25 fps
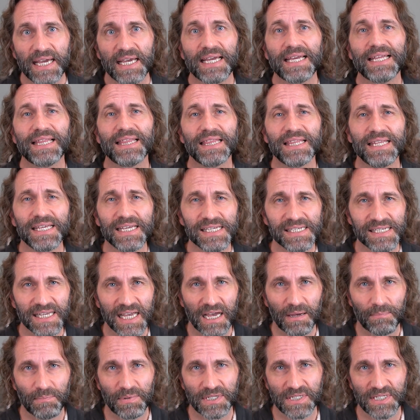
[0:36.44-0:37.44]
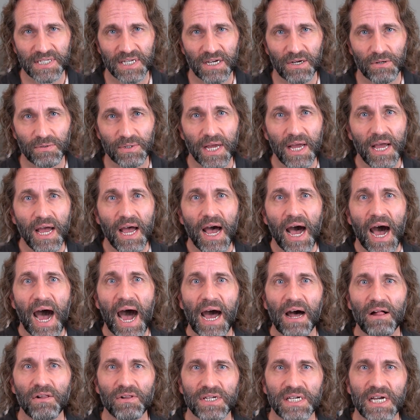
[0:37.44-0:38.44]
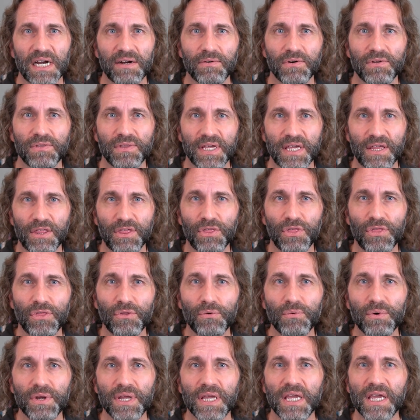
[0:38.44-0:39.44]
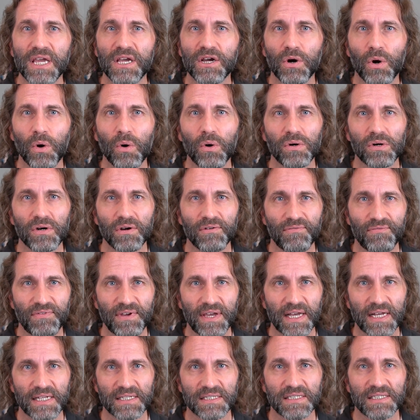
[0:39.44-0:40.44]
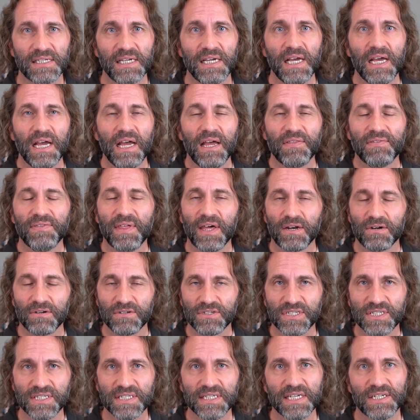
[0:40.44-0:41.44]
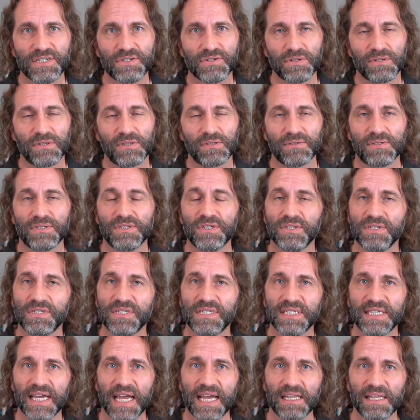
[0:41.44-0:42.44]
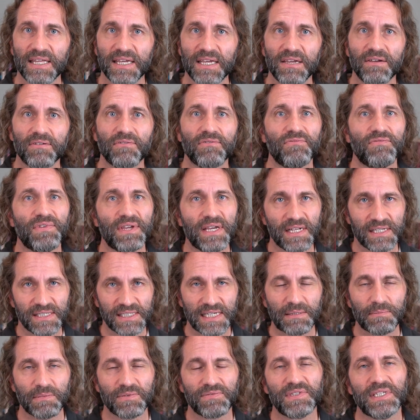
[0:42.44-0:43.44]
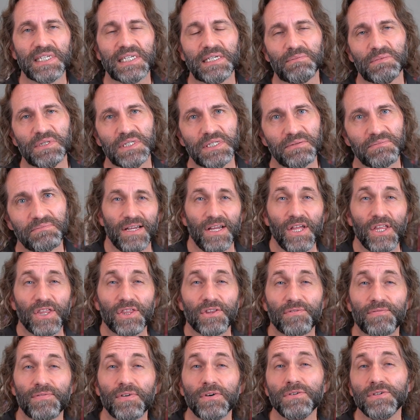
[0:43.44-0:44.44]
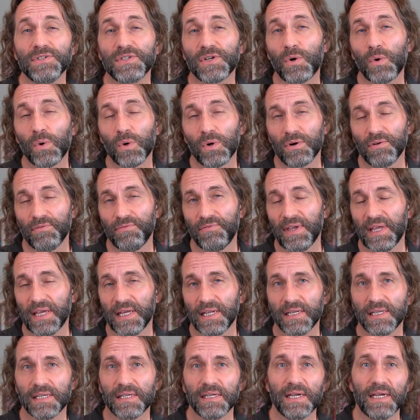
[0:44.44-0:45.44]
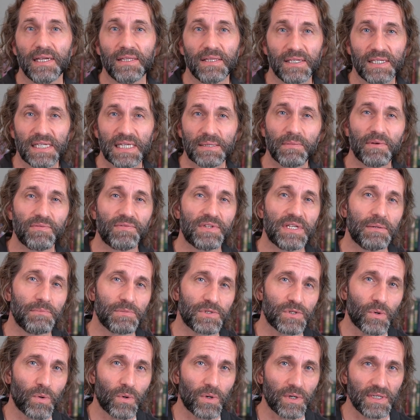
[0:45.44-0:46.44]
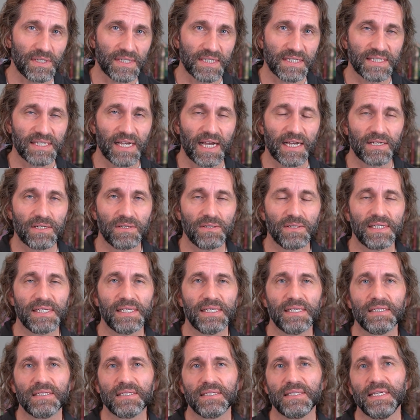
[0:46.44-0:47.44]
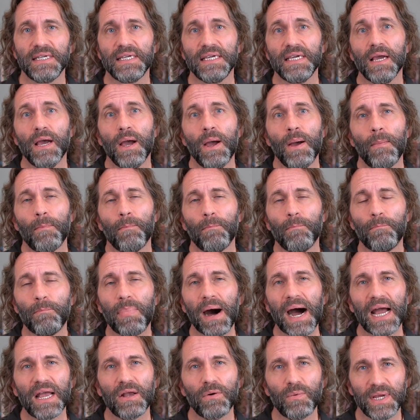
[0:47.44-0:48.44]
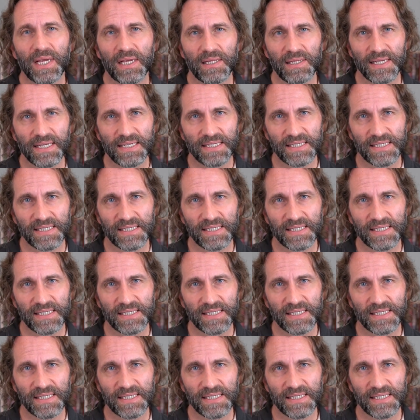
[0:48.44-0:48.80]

In this episode, I'll cover the 3 core events that are central to scaling via Team of Teams. The first core event in the Team of Teams quarterly cycle is the Biweekly